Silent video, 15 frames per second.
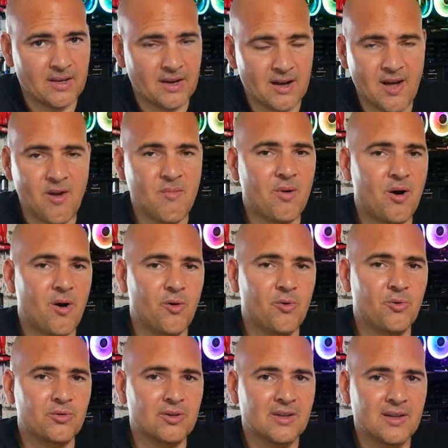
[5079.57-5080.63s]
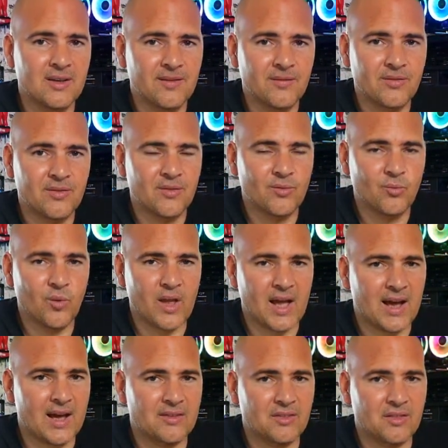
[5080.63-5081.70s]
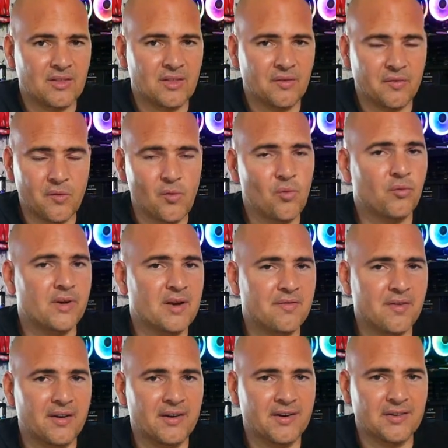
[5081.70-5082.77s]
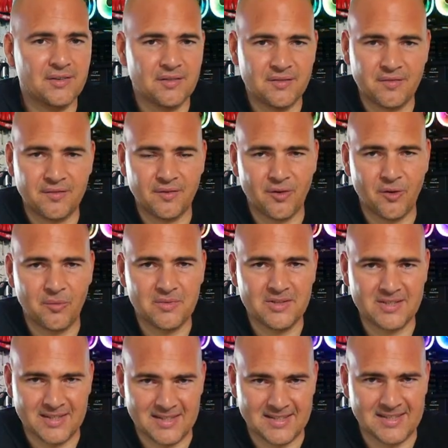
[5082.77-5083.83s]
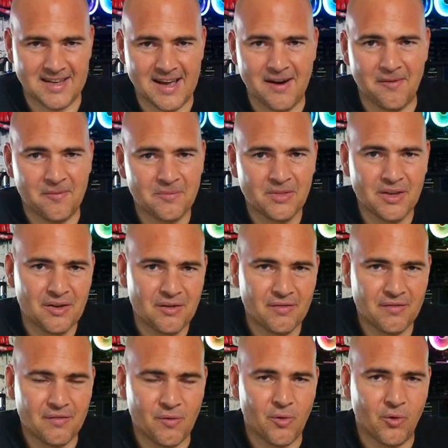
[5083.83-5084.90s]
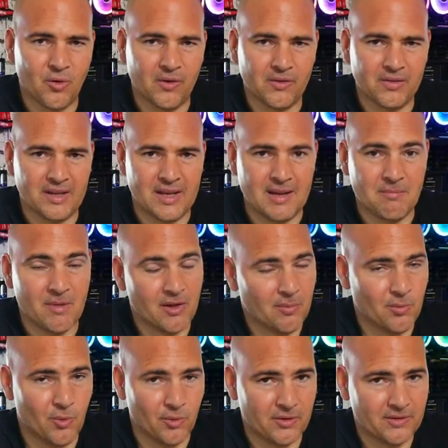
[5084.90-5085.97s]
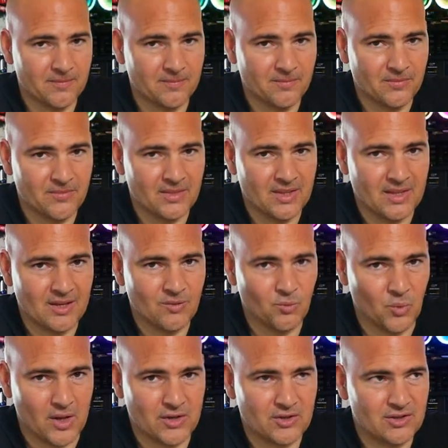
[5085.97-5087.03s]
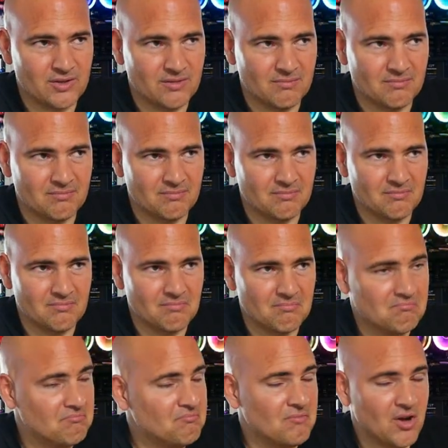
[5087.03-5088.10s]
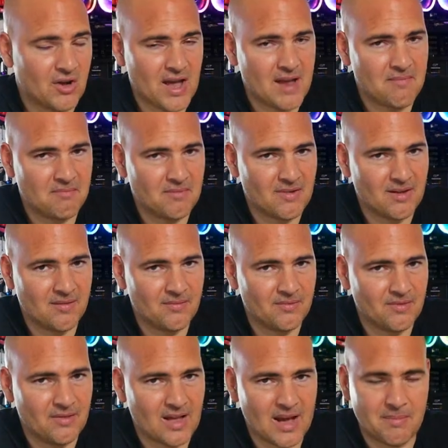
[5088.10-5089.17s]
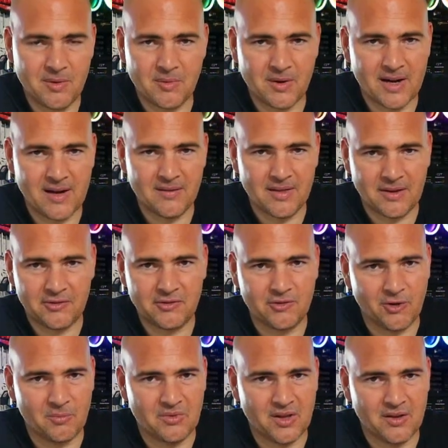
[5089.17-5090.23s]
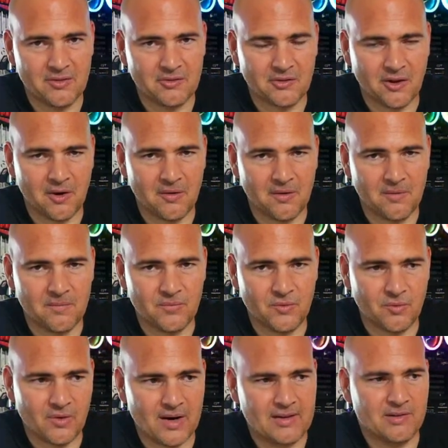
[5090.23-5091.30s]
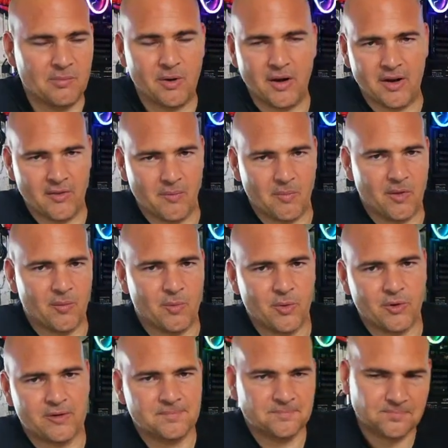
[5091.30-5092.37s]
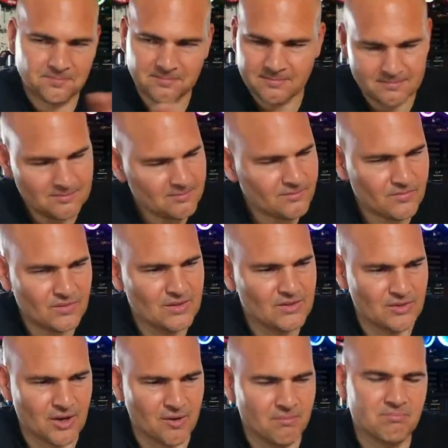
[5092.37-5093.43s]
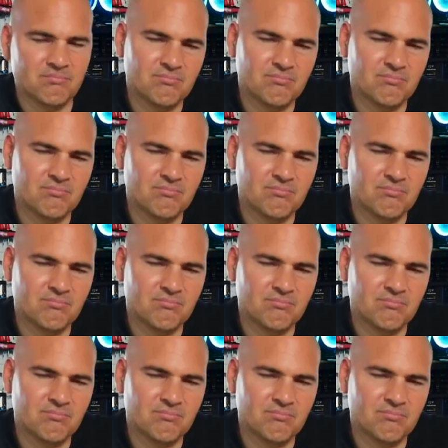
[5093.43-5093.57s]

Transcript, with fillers: lo and behold, we had the full refund from CCL for the motherboard, which, okay, happy with that, that's the job done, so ready to buy another motherboard. So